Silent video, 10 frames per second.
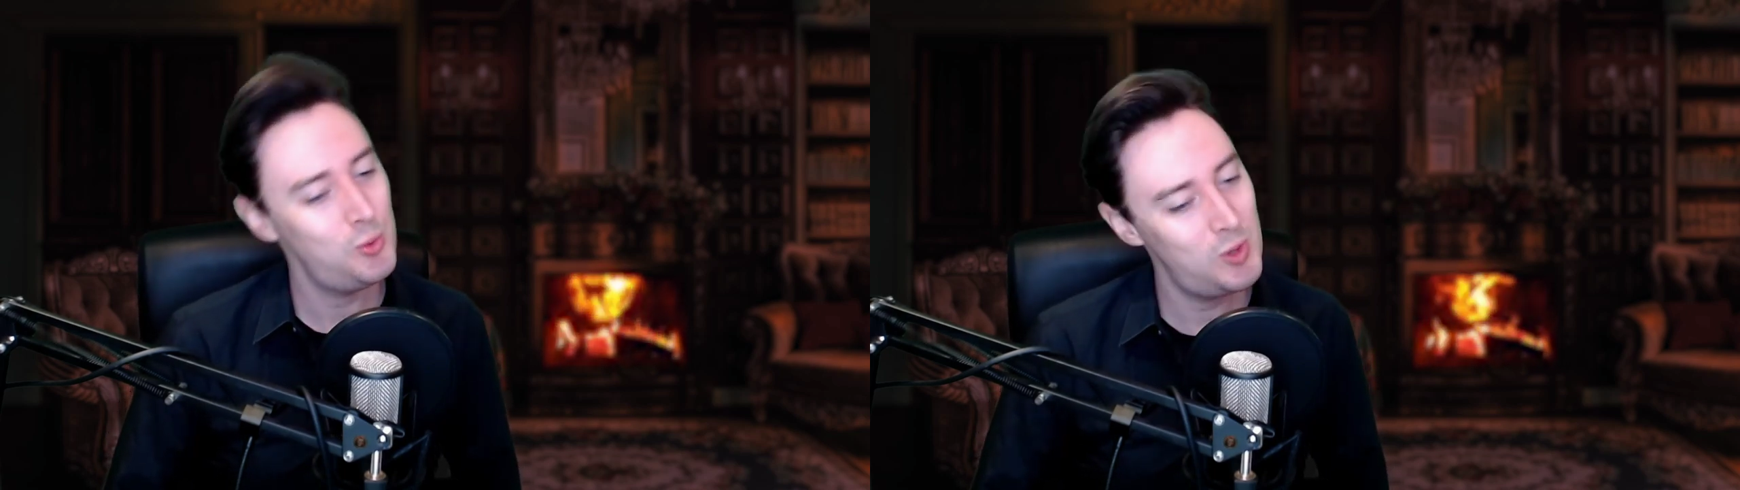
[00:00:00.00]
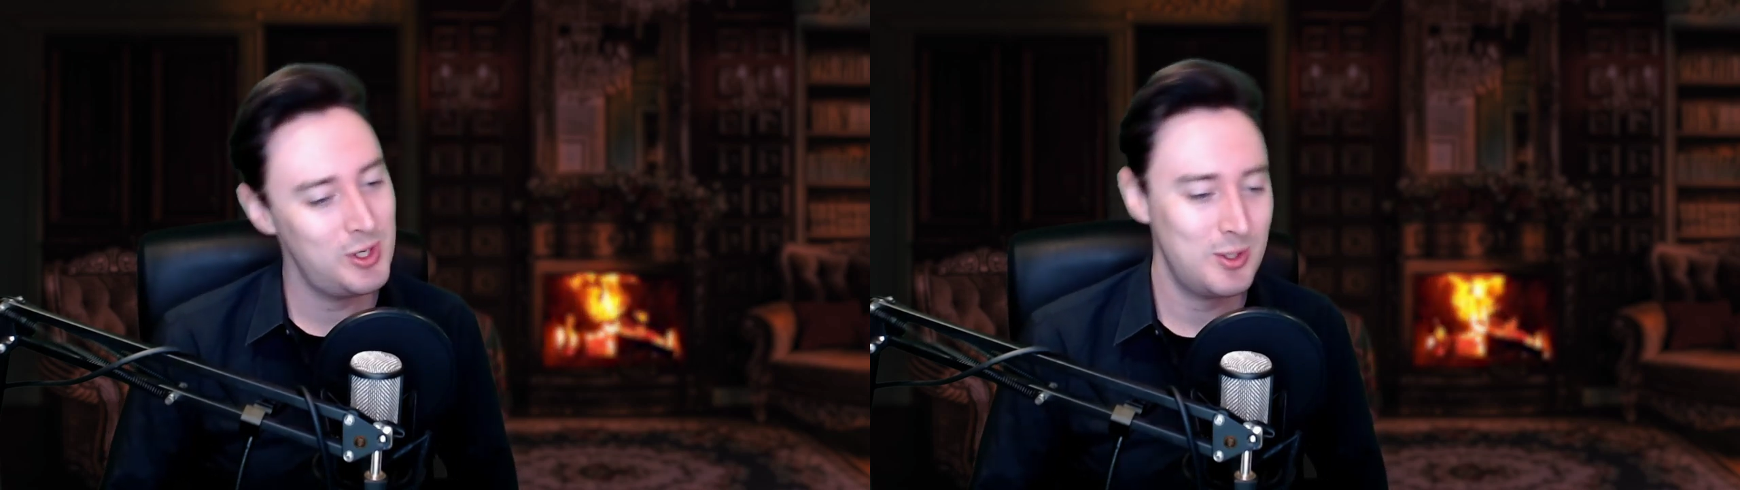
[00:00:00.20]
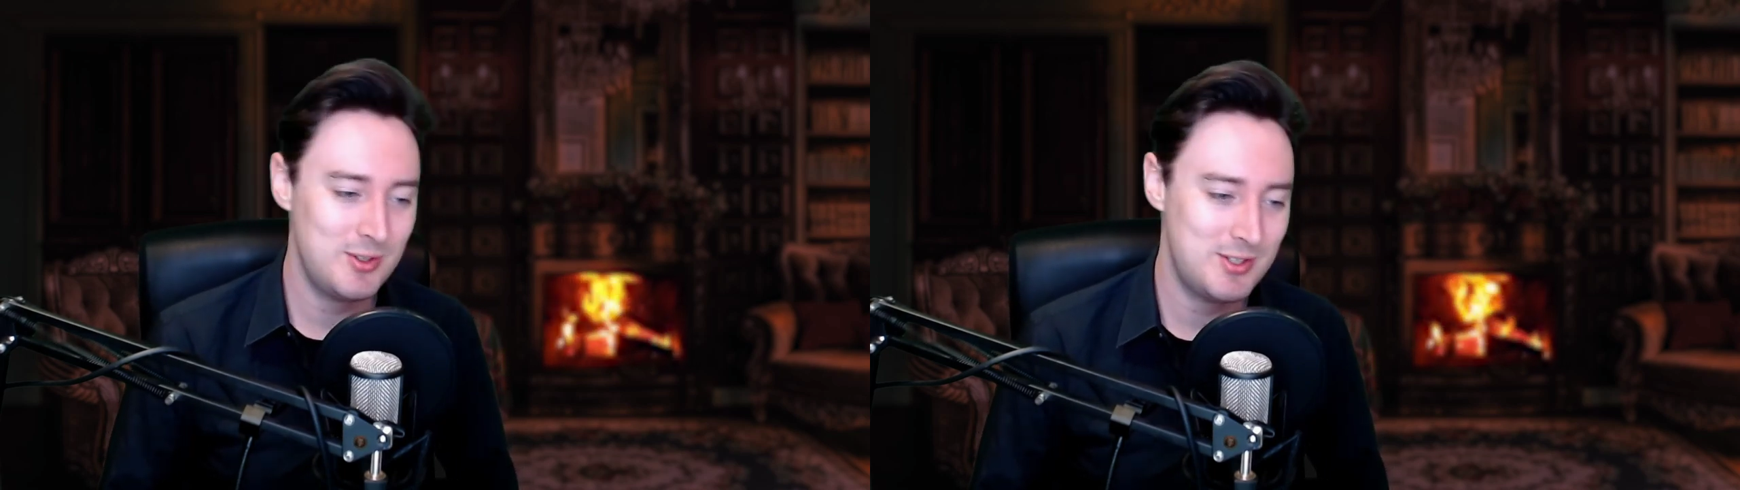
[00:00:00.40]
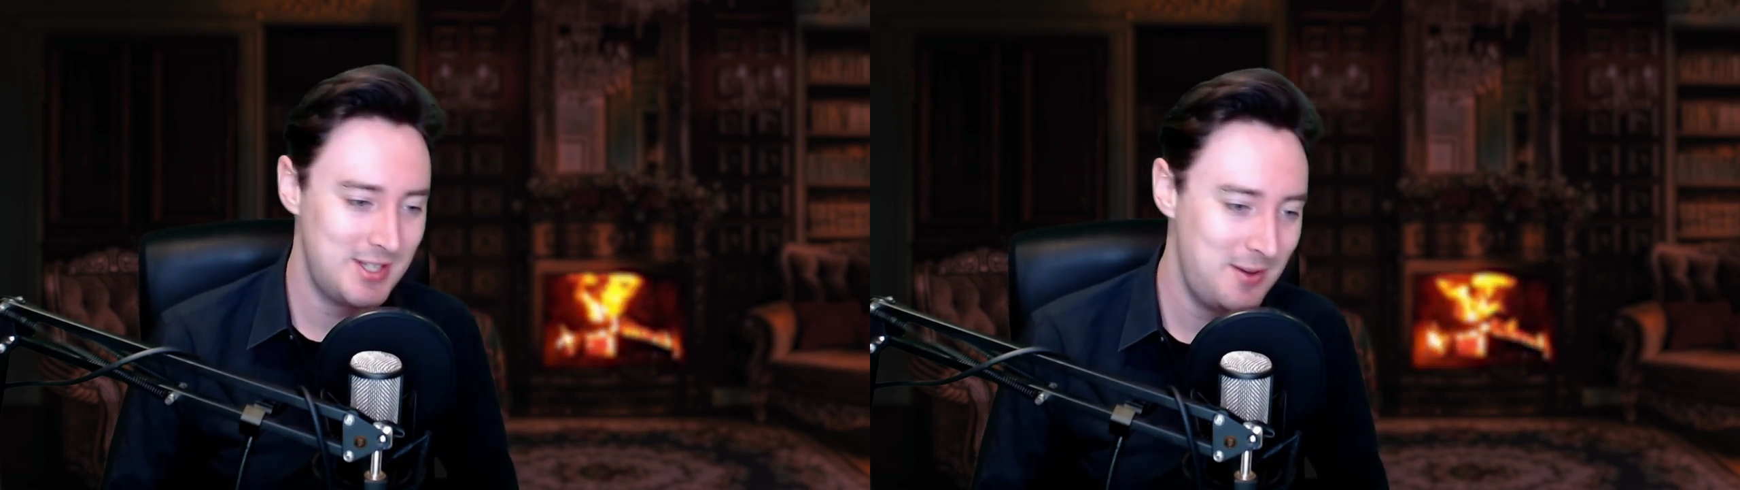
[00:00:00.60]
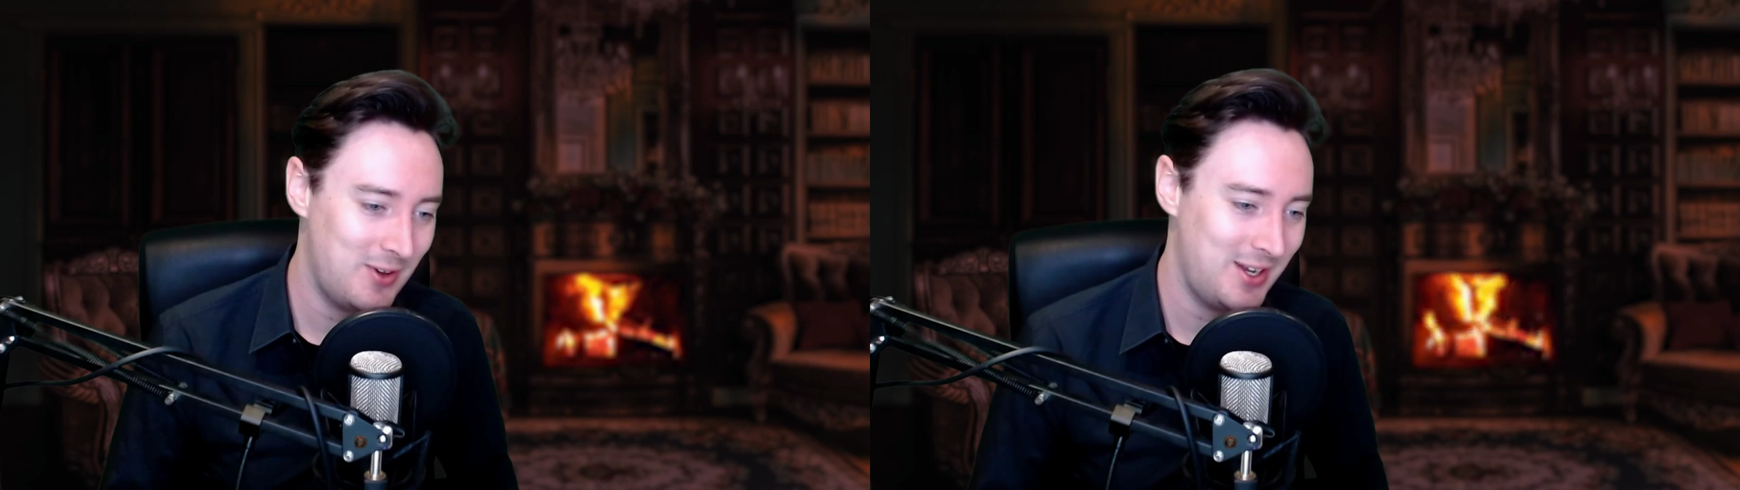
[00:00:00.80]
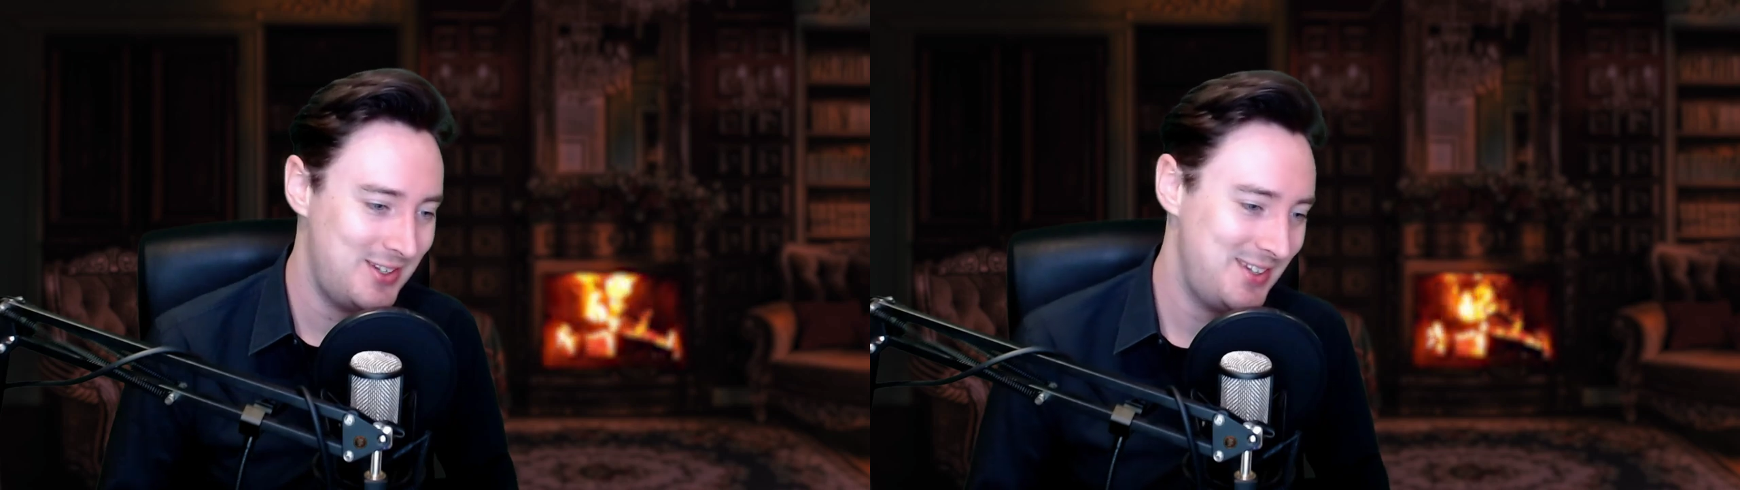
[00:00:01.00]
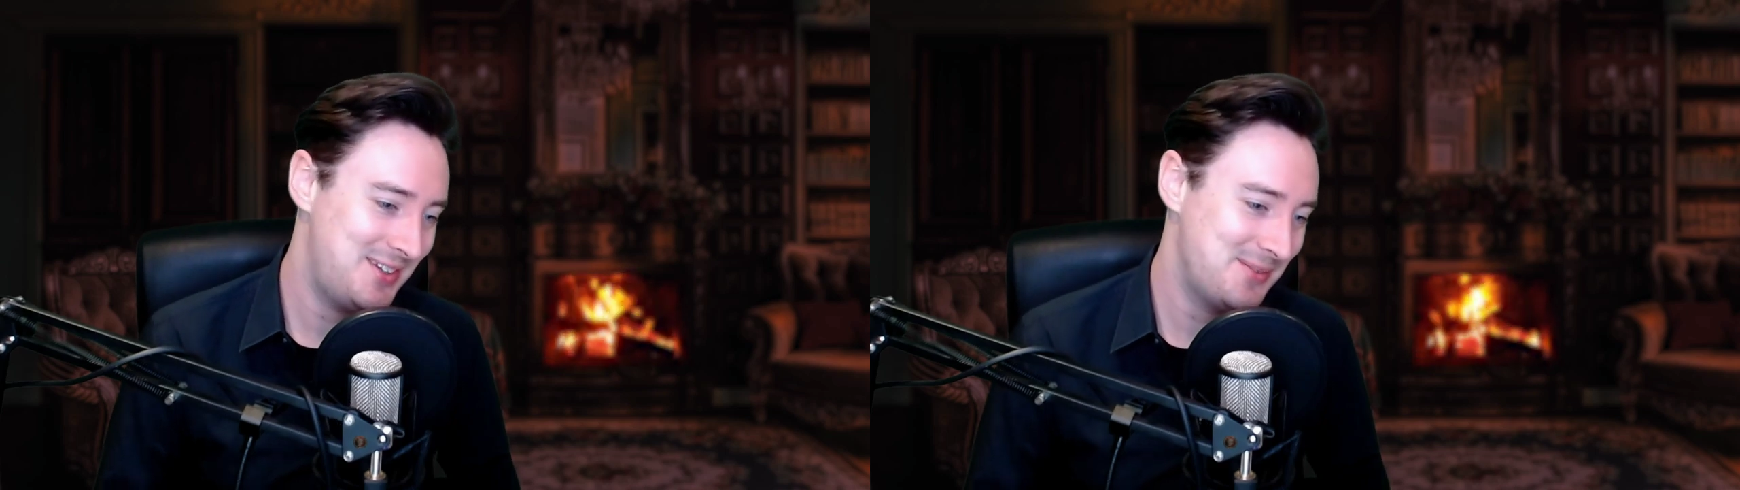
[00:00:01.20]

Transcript: were not invited.